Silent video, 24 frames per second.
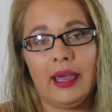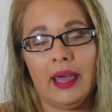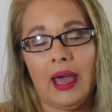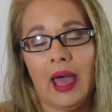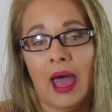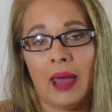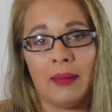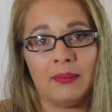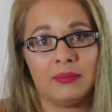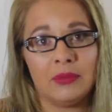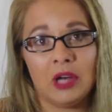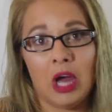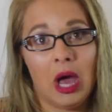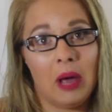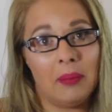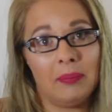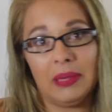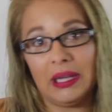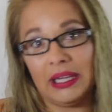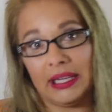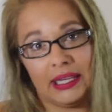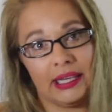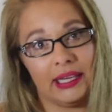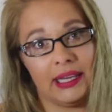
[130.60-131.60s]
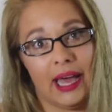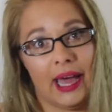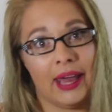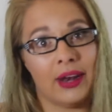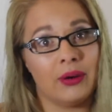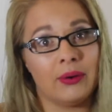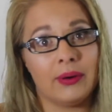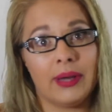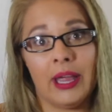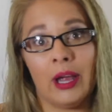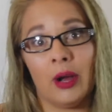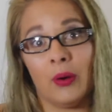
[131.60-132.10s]
I'm not picky. I
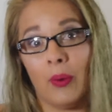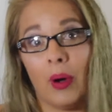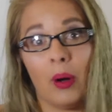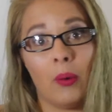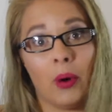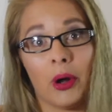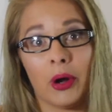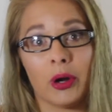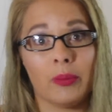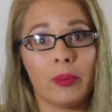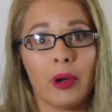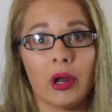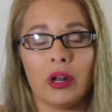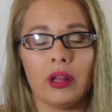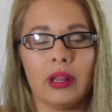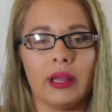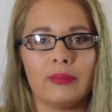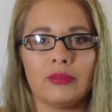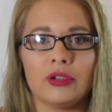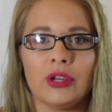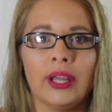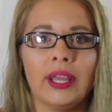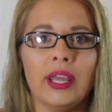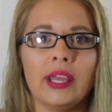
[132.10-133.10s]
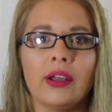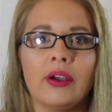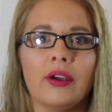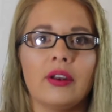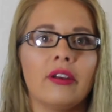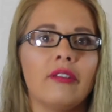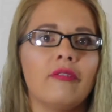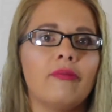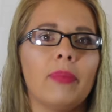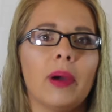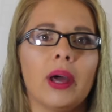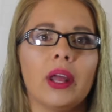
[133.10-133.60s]
don't care what water bottle I'm drinking out
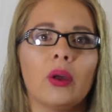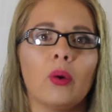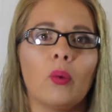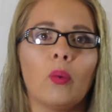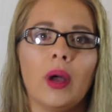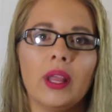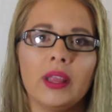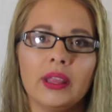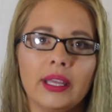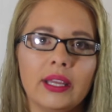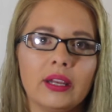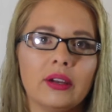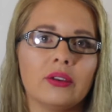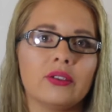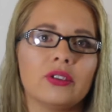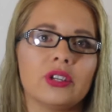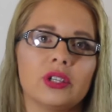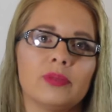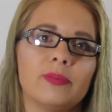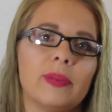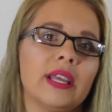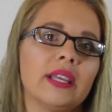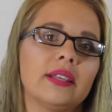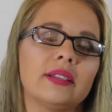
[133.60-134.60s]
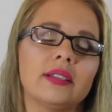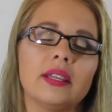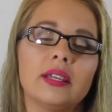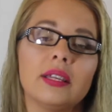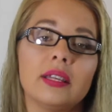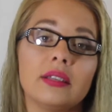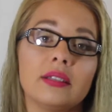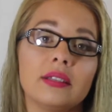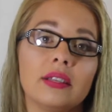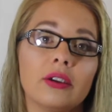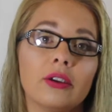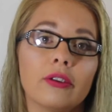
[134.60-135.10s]
of, but a 1 liter just makes it
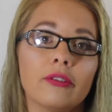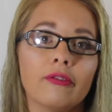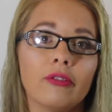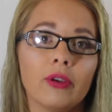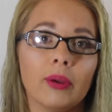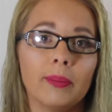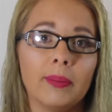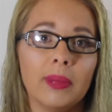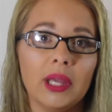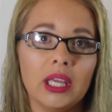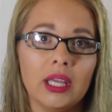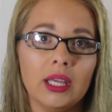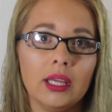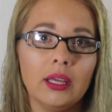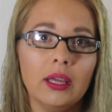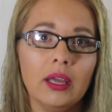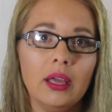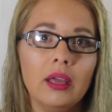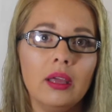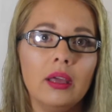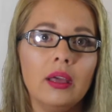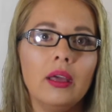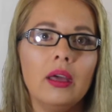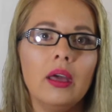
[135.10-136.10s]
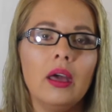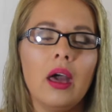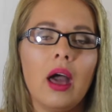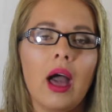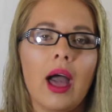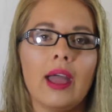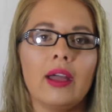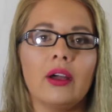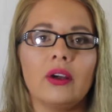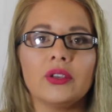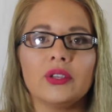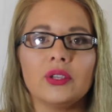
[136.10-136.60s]
easier for me.
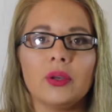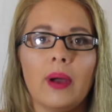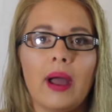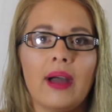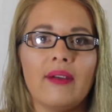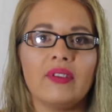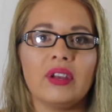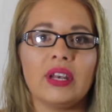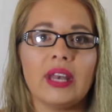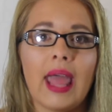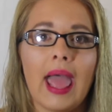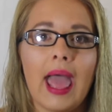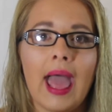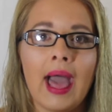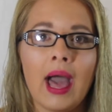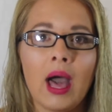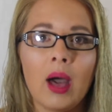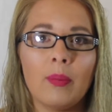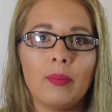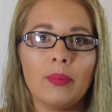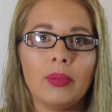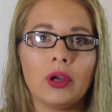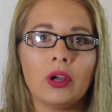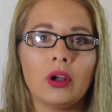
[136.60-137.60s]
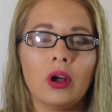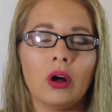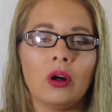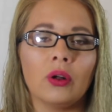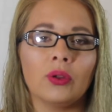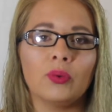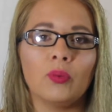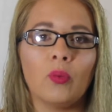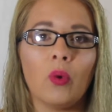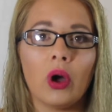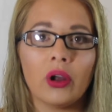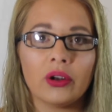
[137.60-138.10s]
I also have an app
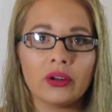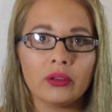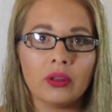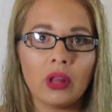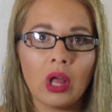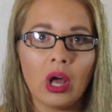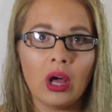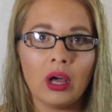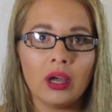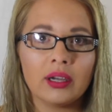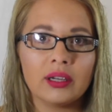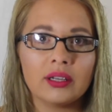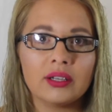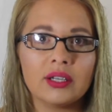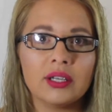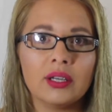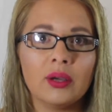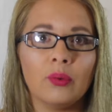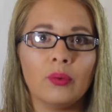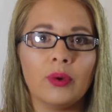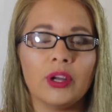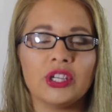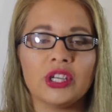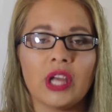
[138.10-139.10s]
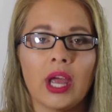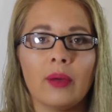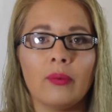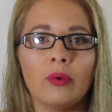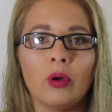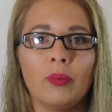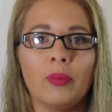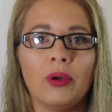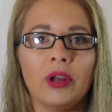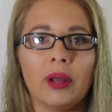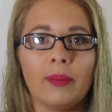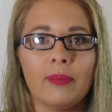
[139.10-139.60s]
called Waterlogged, which I
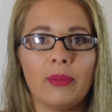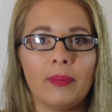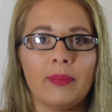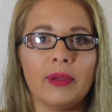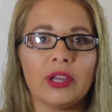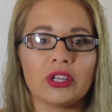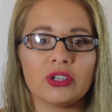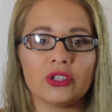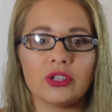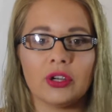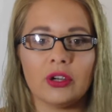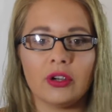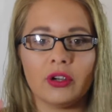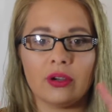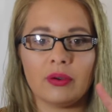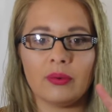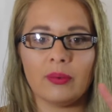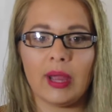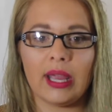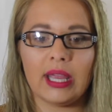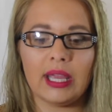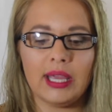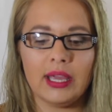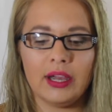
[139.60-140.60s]
will put up a picture right